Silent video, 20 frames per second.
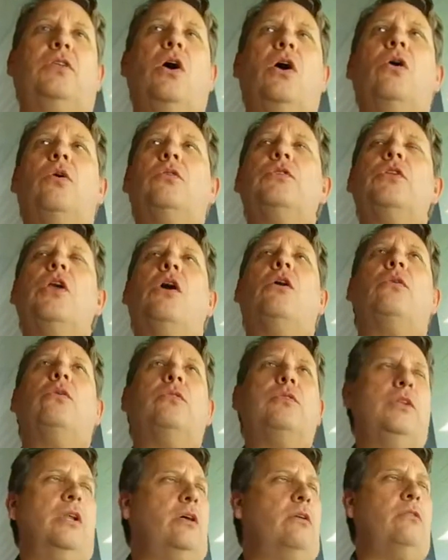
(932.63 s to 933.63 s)
no,
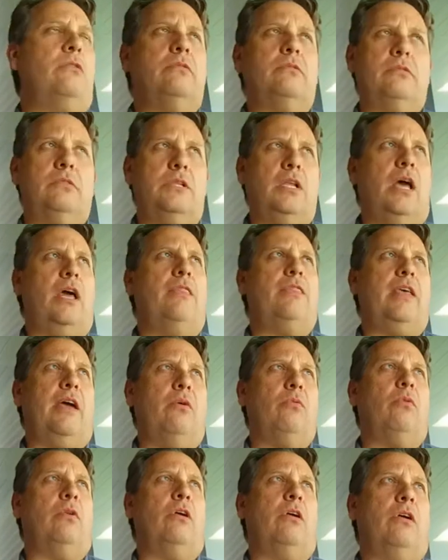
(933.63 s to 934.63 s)
no, no, none
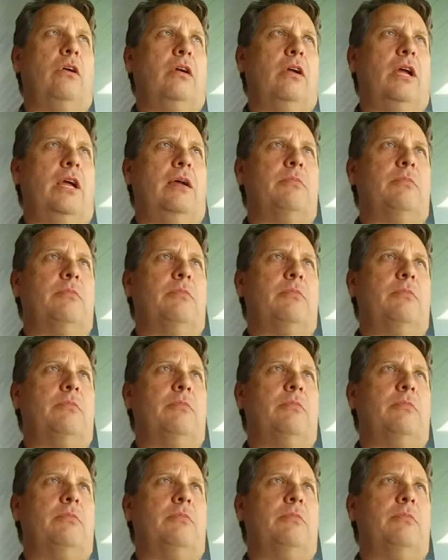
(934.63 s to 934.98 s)
that were